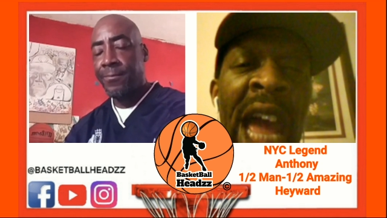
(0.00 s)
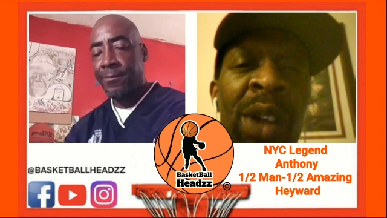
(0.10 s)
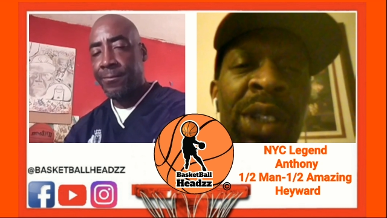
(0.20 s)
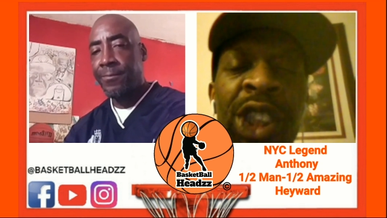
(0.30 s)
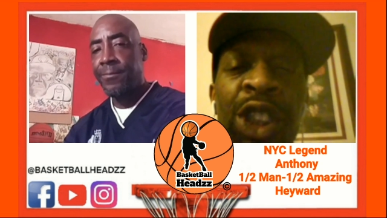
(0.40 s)

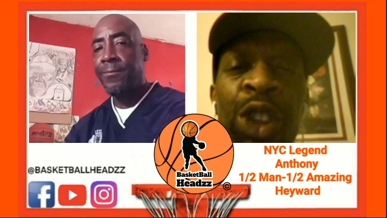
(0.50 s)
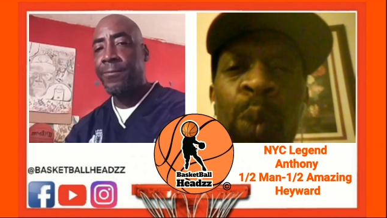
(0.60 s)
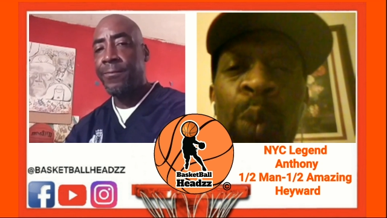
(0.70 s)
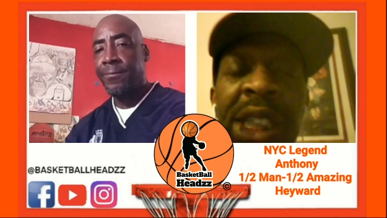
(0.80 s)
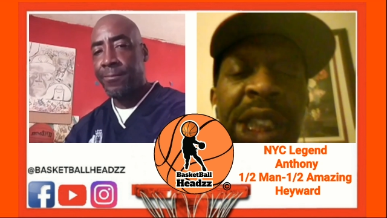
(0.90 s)
Speaker 1: the
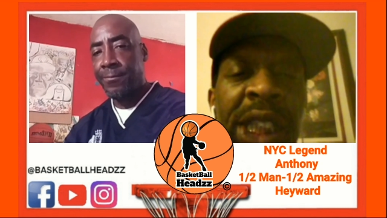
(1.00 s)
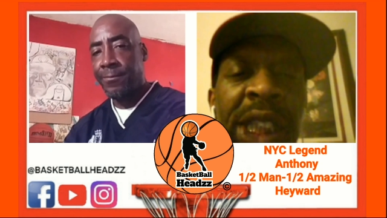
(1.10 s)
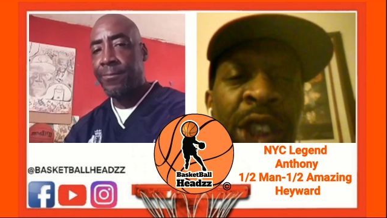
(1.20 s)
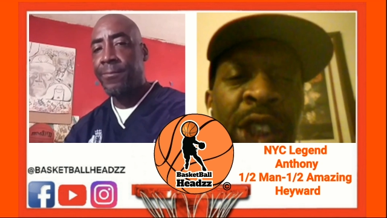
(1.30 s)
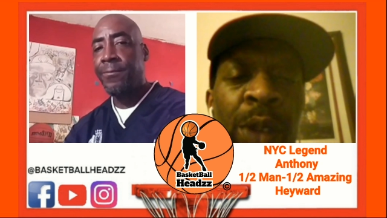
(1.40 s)
situation in
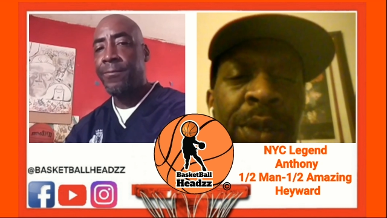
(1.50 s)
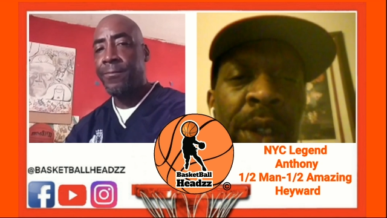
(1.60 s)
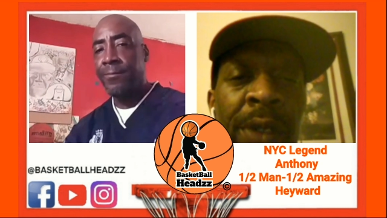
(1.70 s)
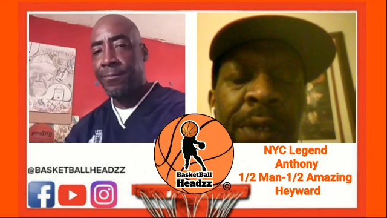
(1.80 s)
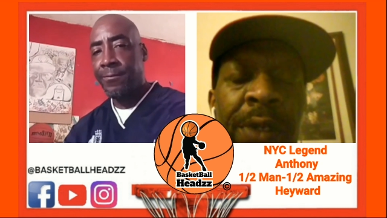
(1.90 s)
terms
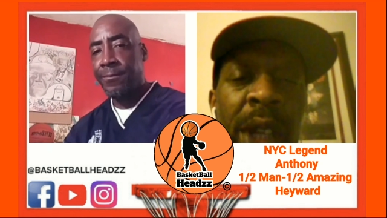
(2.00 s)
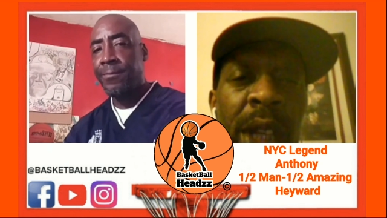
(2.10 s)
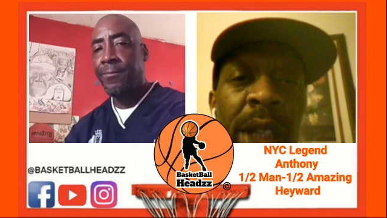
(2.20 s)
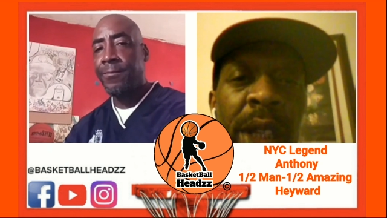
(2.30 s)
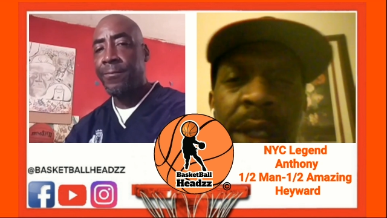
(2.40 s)
of
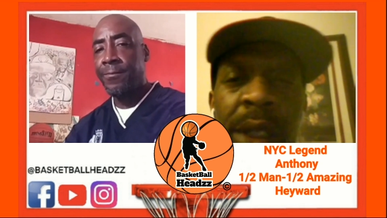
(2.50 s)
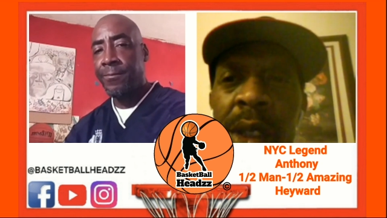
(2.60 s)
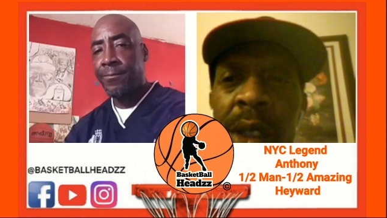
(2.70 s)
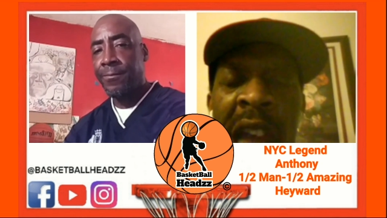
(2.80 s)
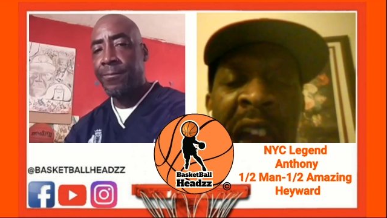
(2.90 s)

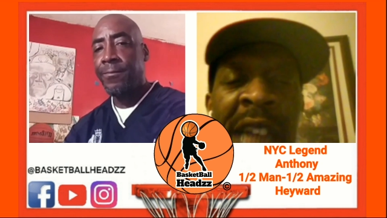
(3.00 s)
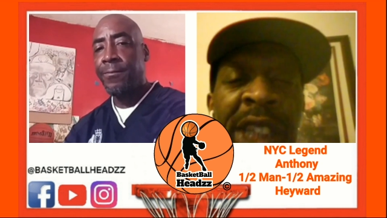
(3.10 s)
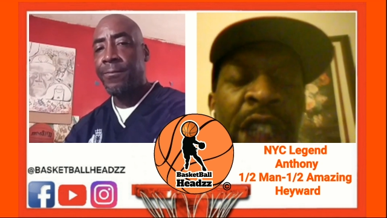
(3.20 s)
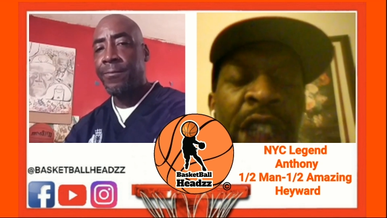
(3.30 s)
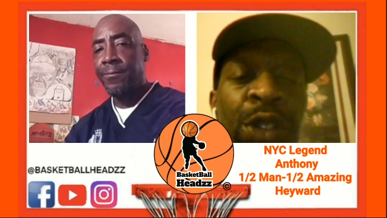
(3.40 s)
how this
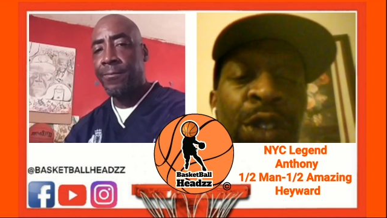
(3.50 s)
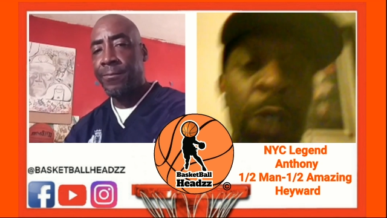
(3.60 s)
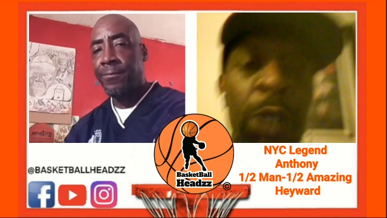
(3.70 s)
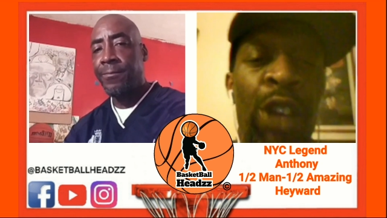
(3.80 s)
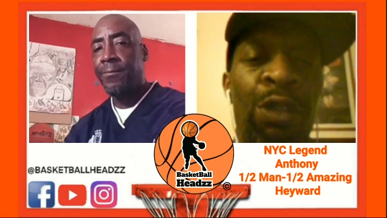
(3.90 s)
country is
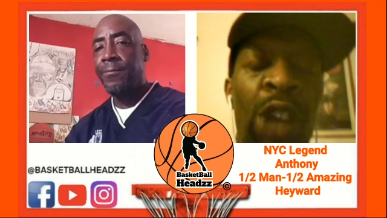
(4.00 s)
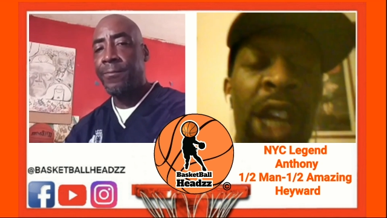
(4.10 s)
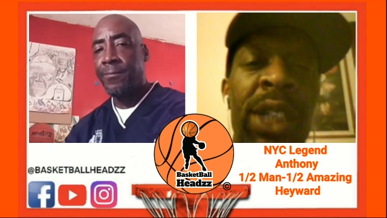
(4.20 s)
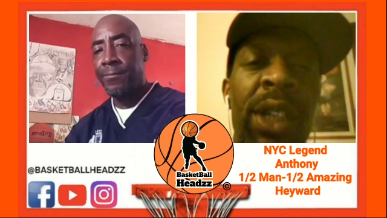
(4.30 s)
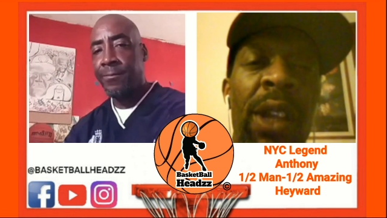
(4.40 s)
being
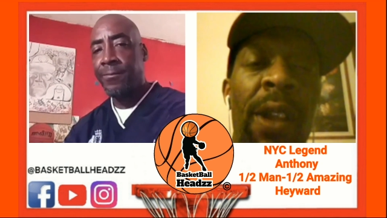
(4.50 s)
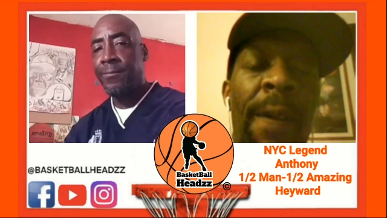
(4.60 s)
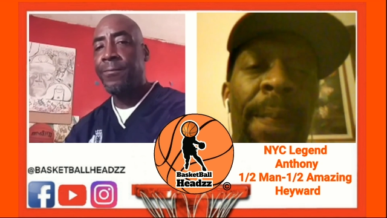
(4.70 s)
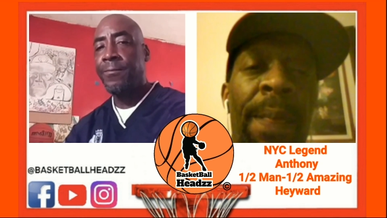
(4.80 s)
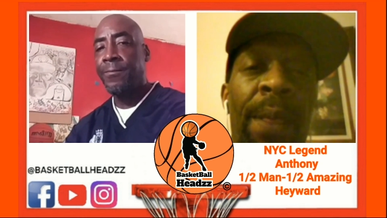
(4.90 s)
run,
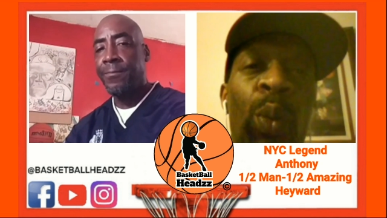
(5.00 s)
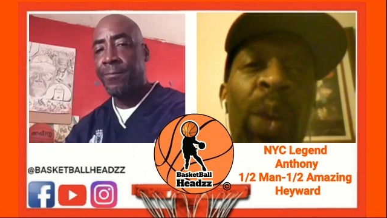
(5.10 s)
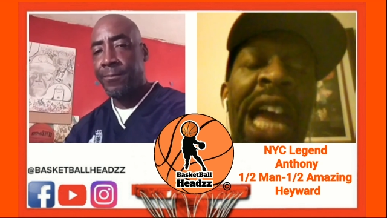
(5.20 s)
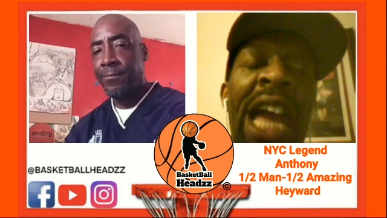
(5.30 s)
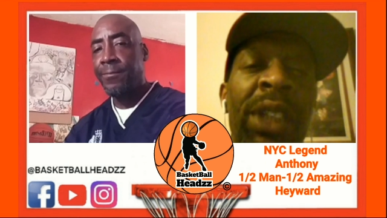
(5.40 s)

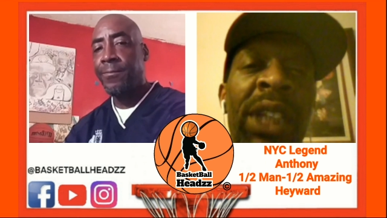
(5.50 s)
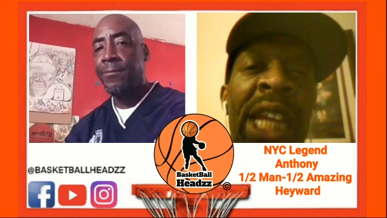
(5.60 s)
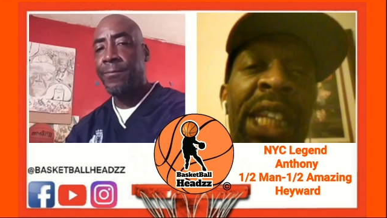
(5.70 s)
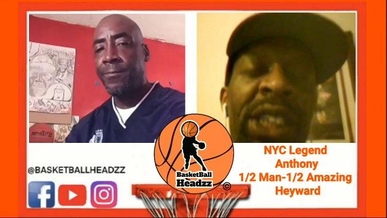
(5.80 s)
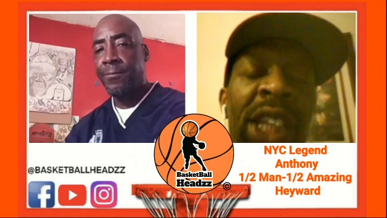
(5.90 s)
we have to
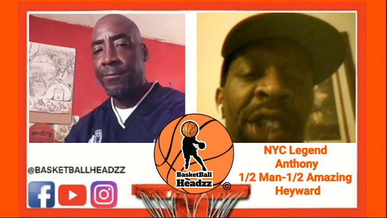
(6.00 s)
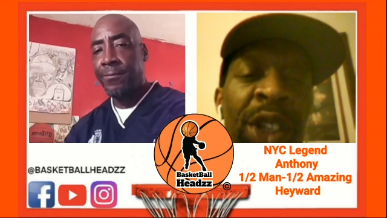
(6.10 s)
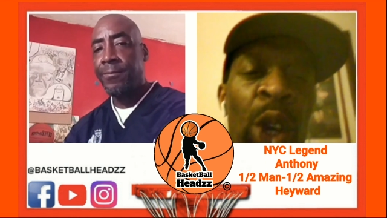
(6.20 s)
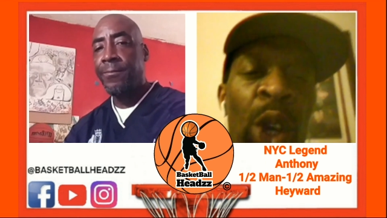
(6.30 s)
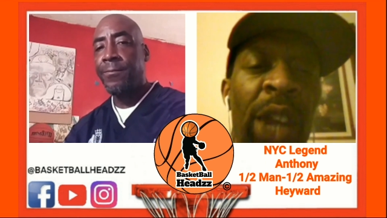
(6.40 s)
let each other
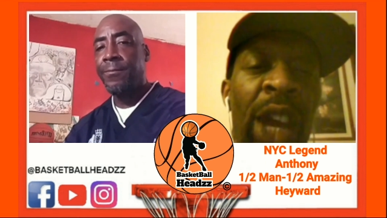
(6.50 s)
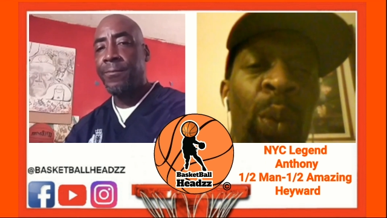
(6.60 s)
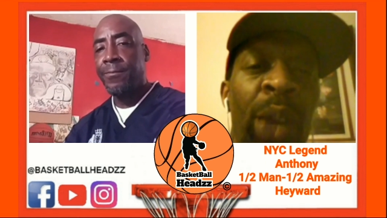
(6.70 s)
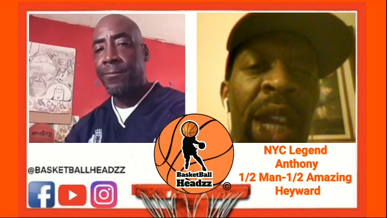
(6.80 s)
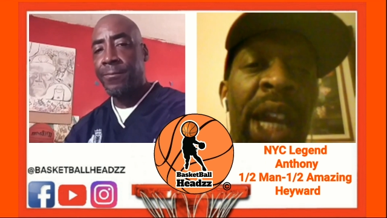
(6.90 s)
know that
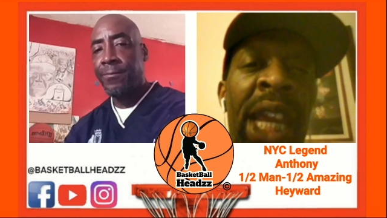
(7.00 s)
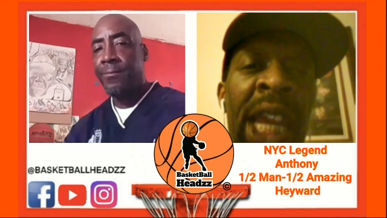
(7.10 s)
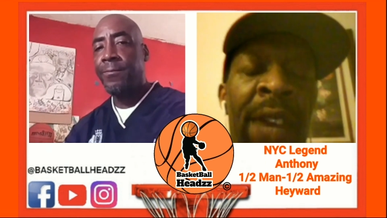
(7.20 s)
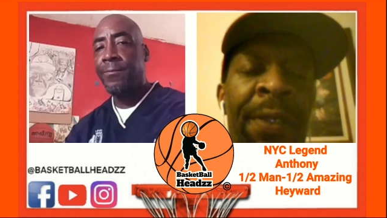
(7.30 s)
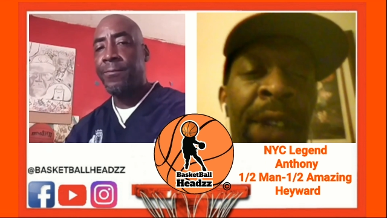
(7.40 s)
we are
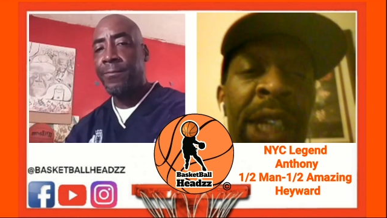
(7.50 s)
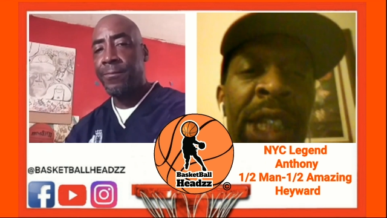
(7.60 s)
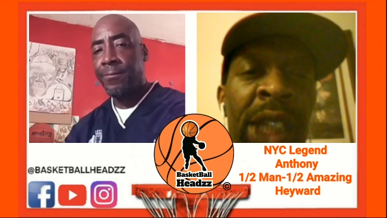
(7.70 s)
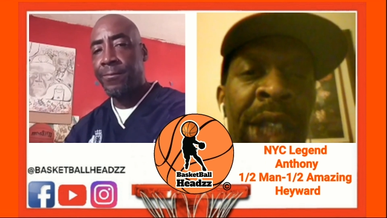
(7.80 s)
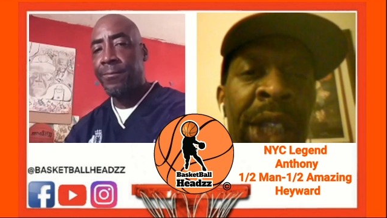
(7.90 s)
here for
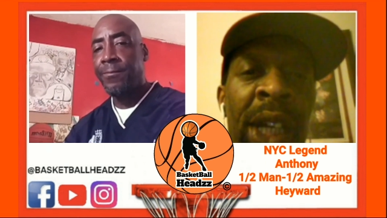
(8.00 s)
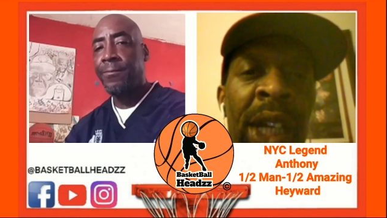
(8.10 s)
each other